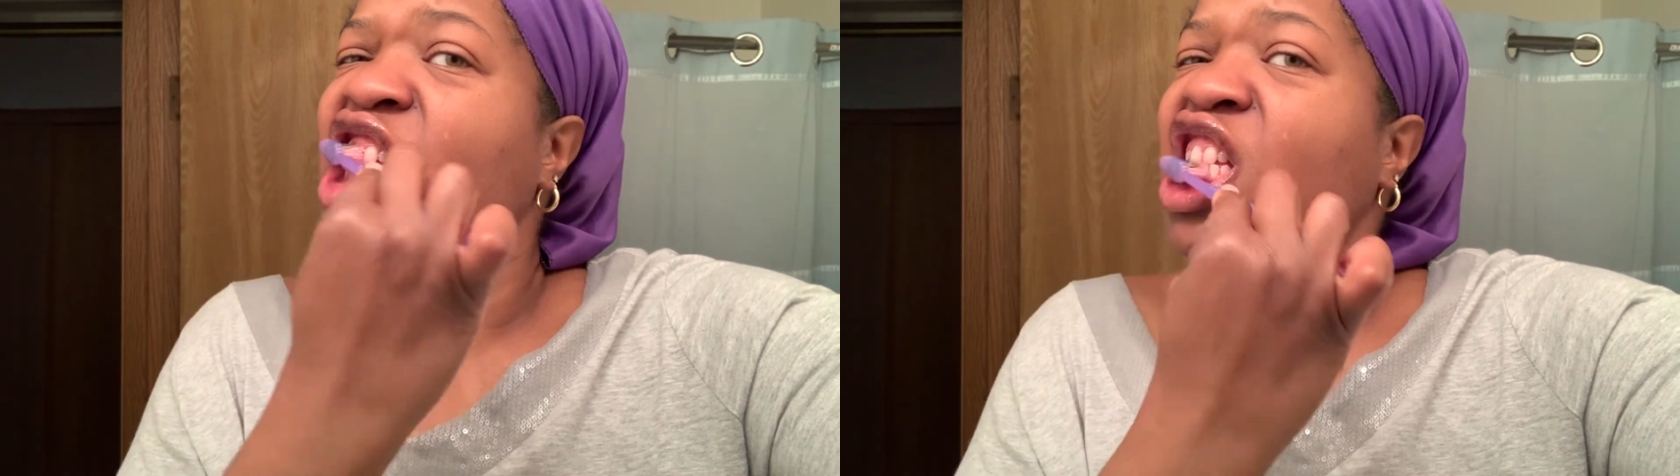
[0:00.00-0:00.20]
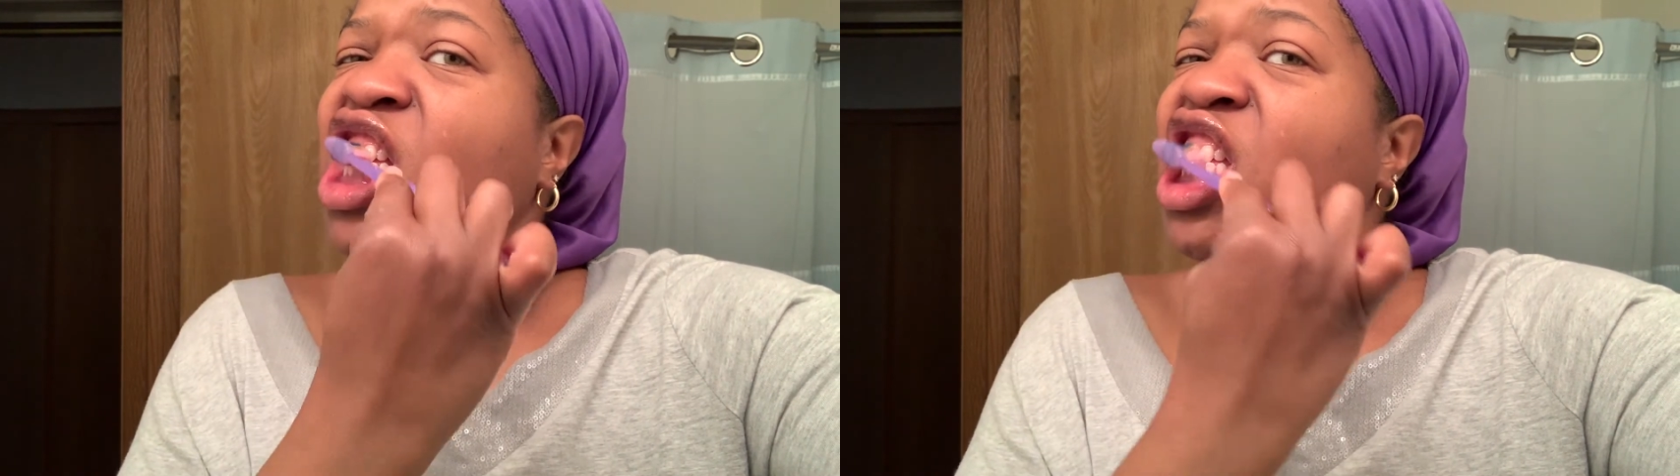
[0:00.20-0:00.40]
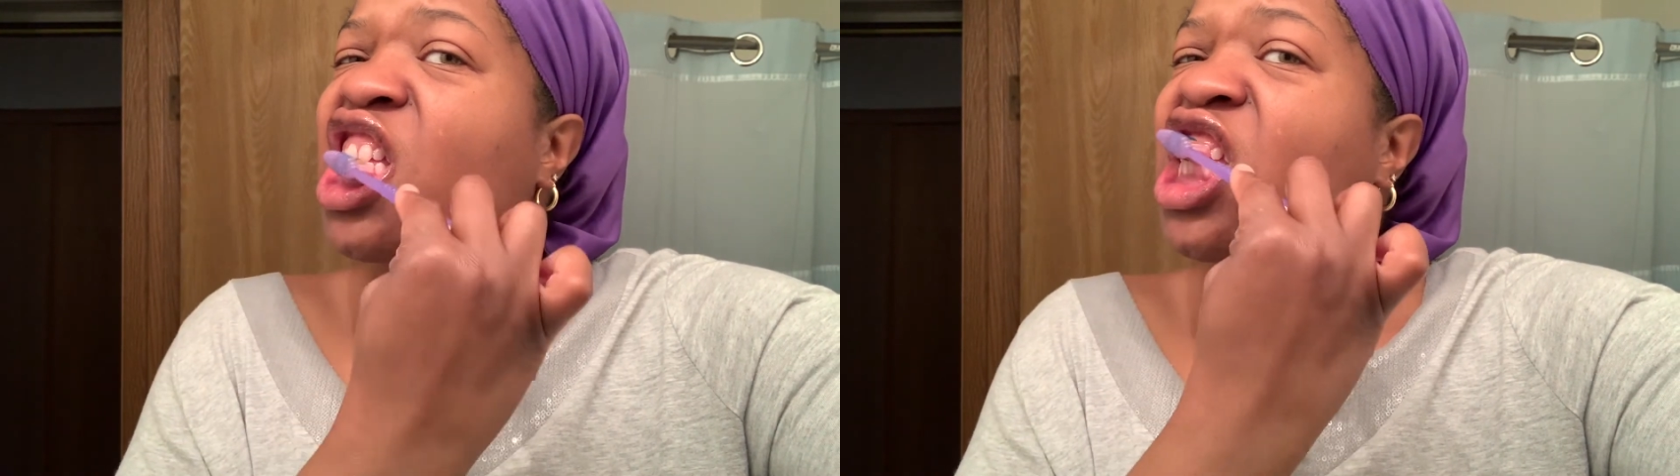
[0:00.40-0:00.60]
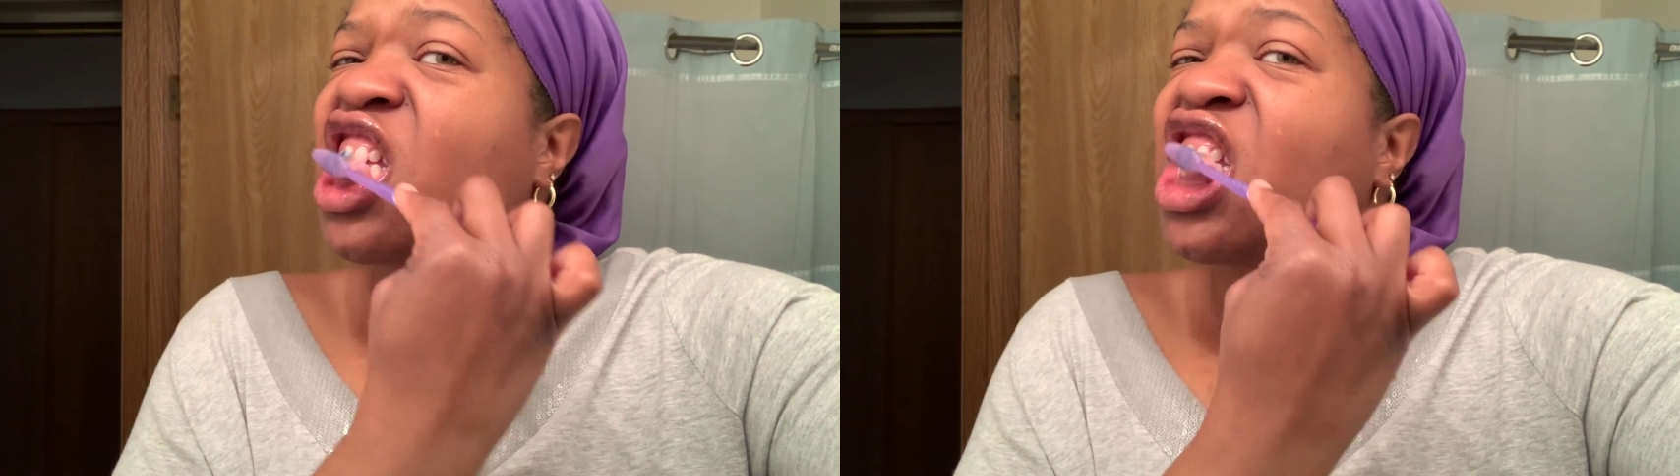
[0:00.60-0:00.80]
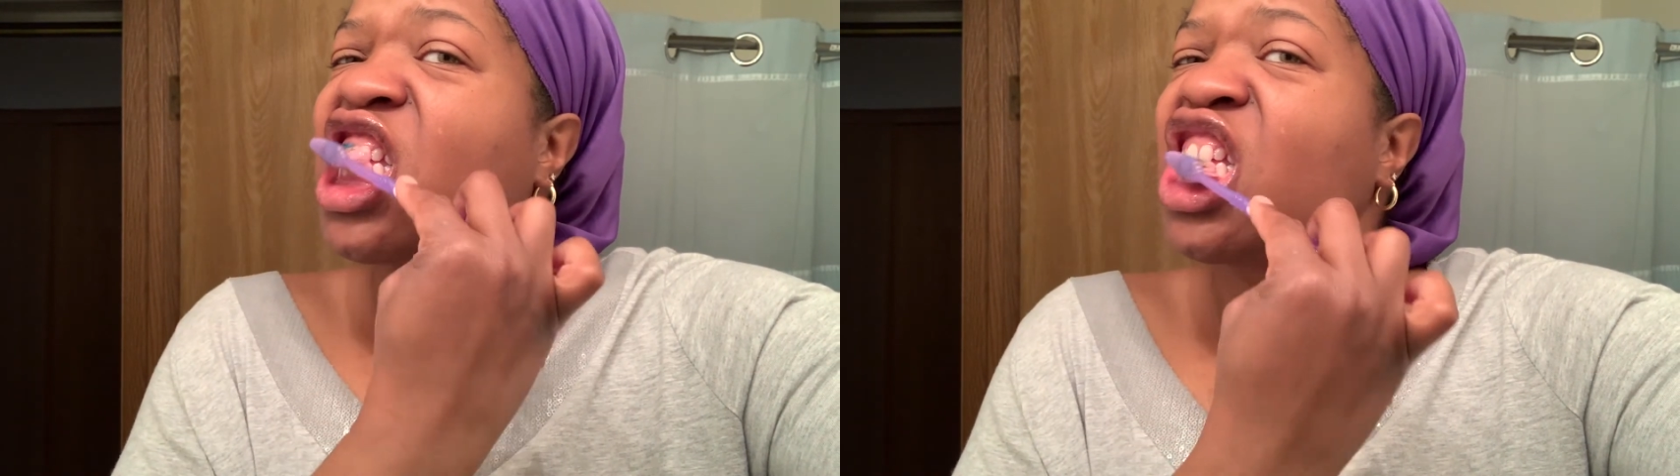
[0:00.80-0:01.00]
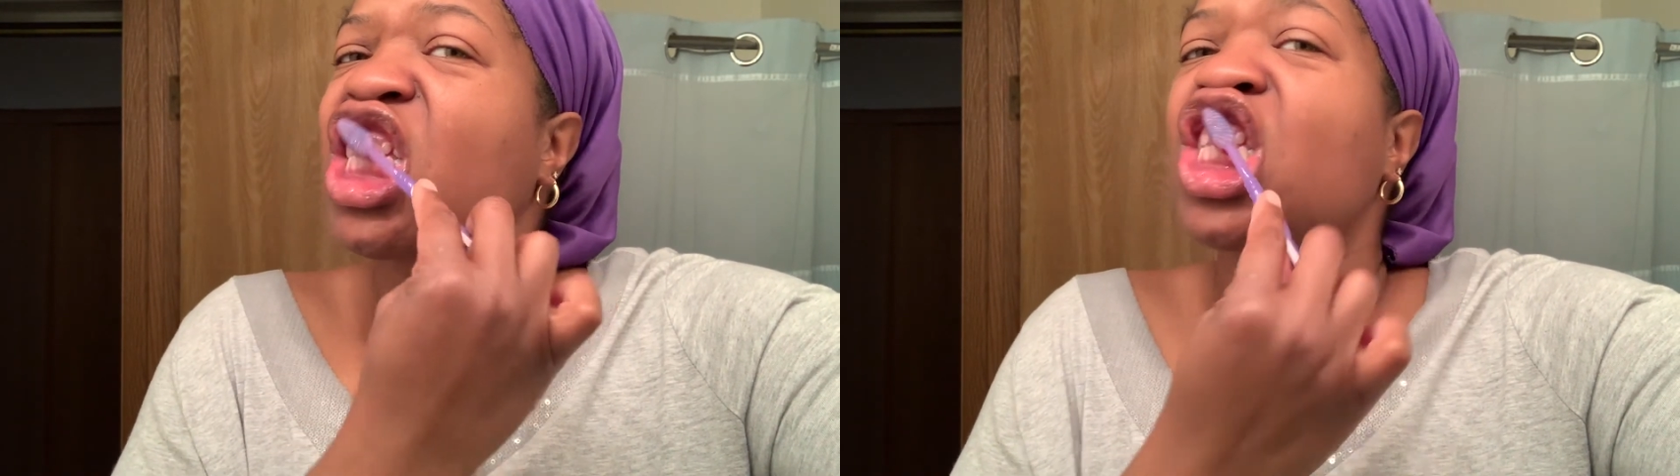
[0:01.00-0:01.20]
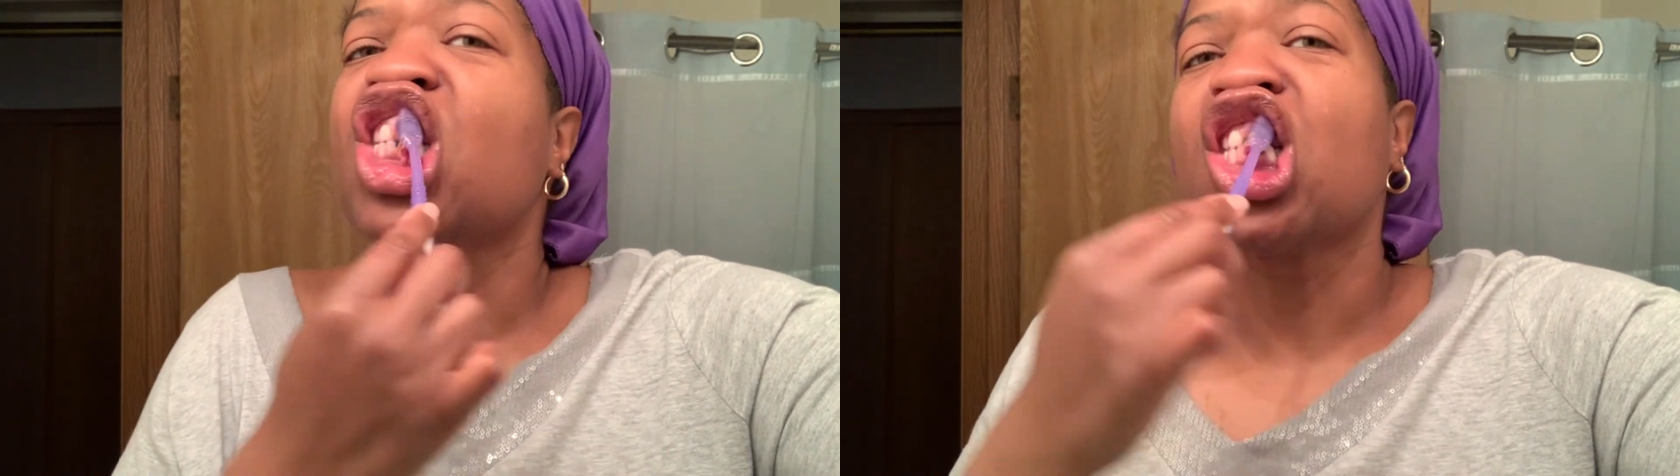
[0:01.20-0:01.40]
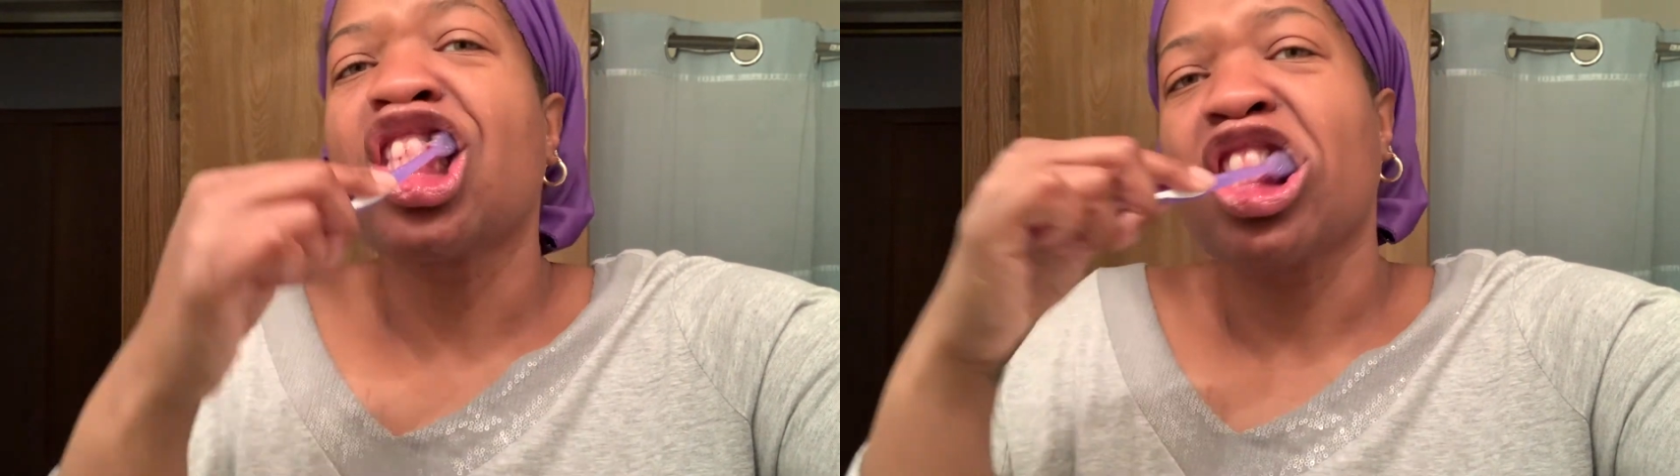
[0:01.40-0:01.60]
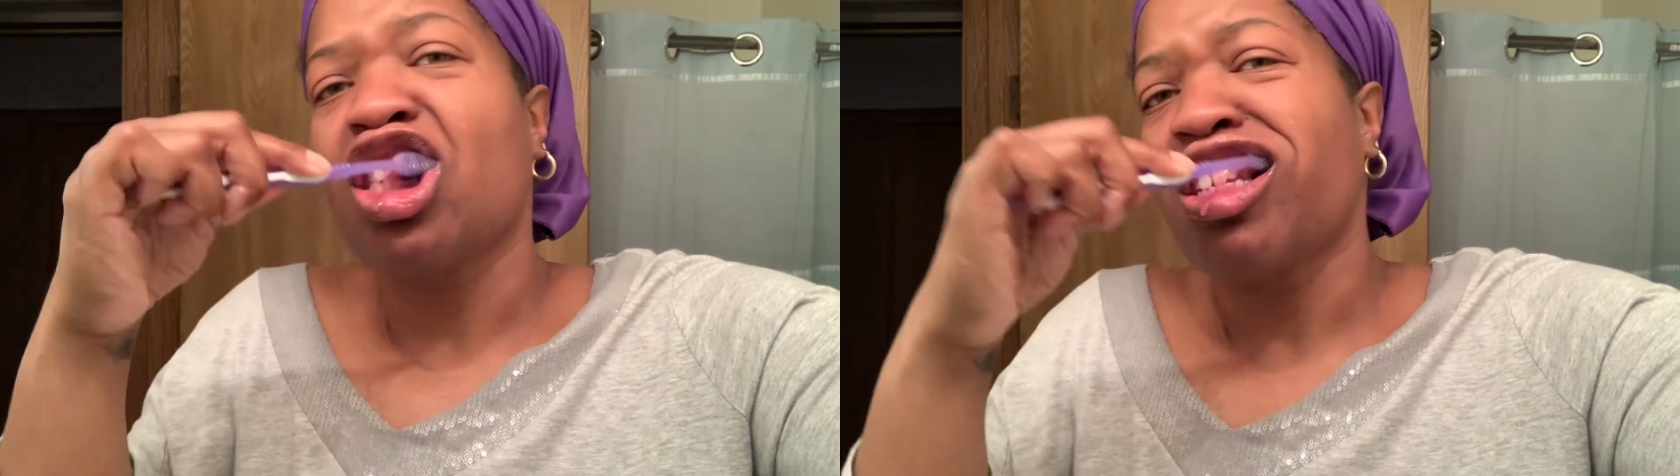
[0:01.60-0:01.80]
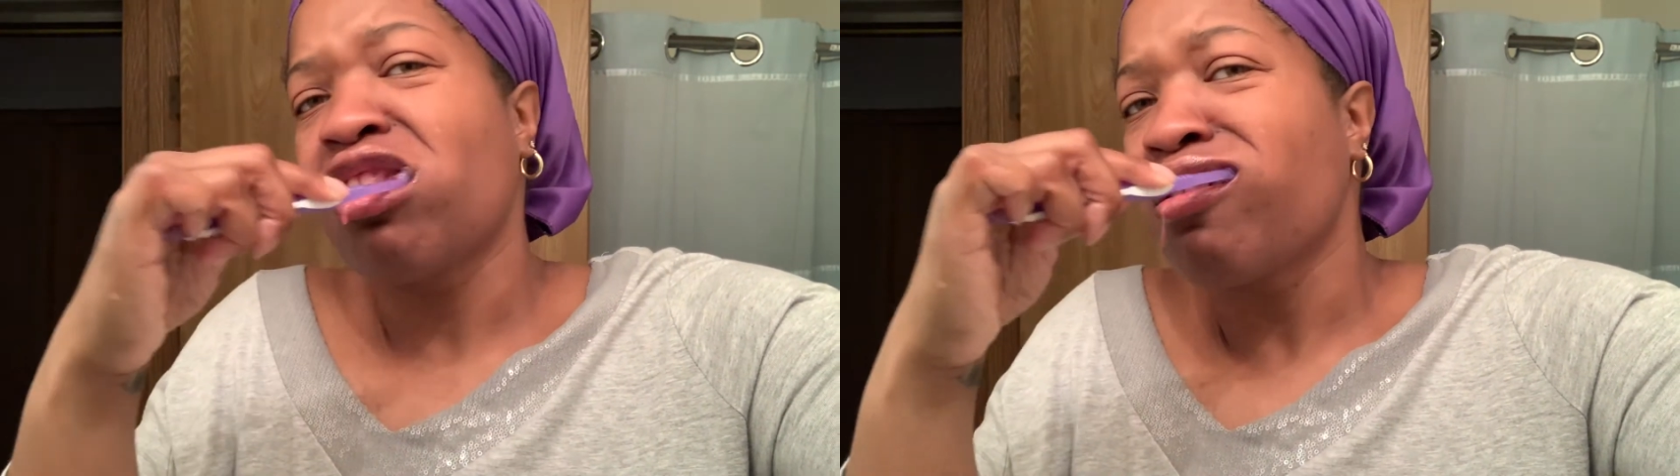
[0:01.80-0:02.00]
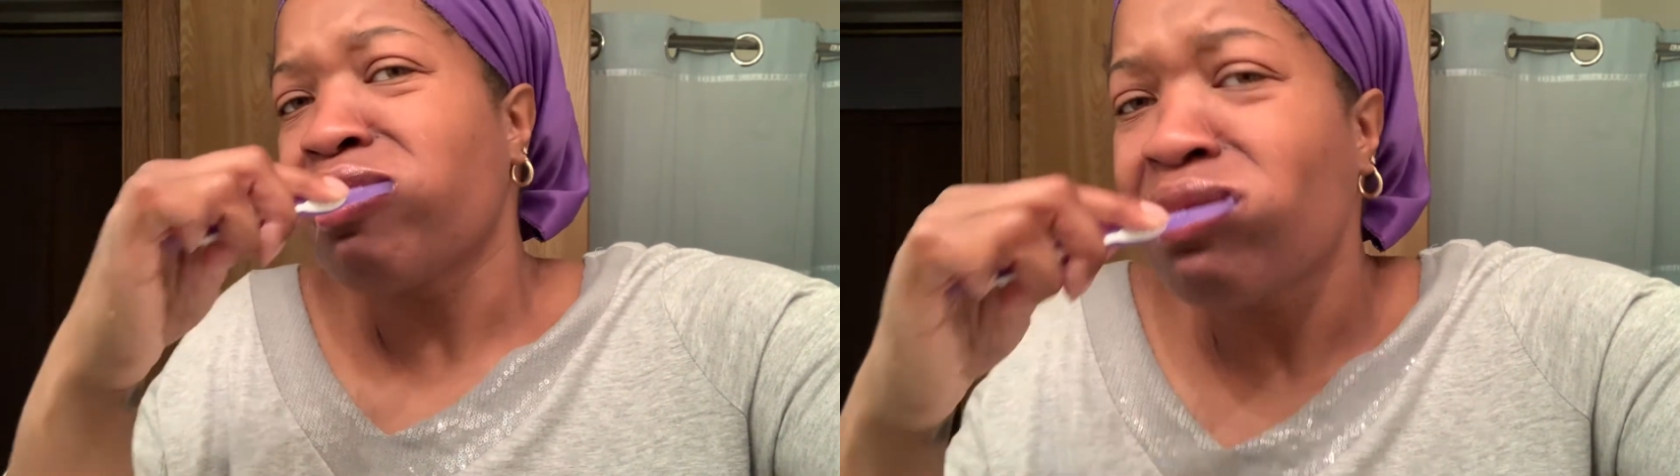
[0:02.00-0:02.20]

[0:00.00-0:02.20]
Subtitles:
so it makes me very juicy mouthed.